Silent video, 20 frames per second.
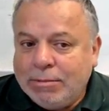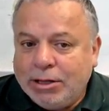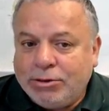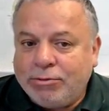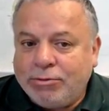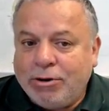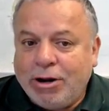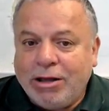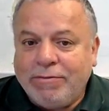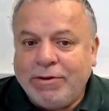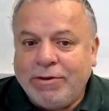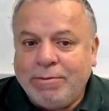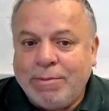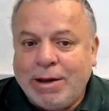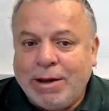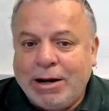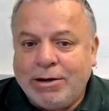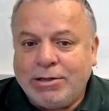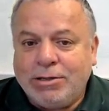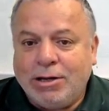a thriving
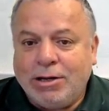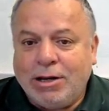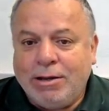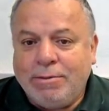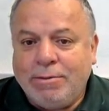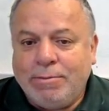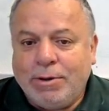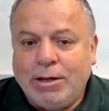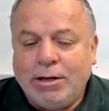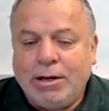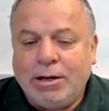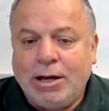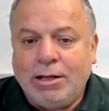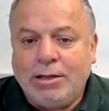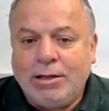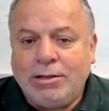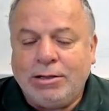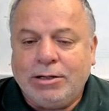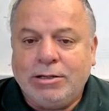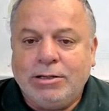maritime and
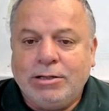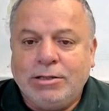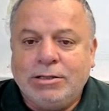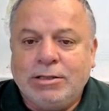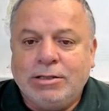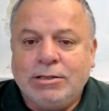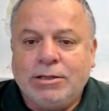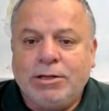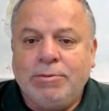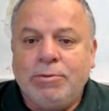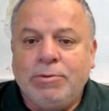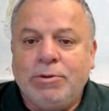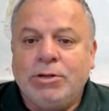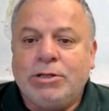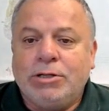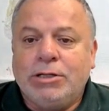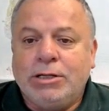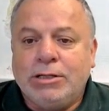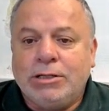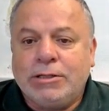island
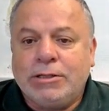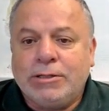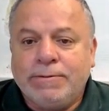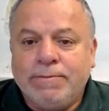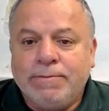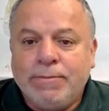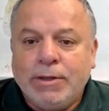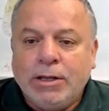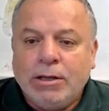communities,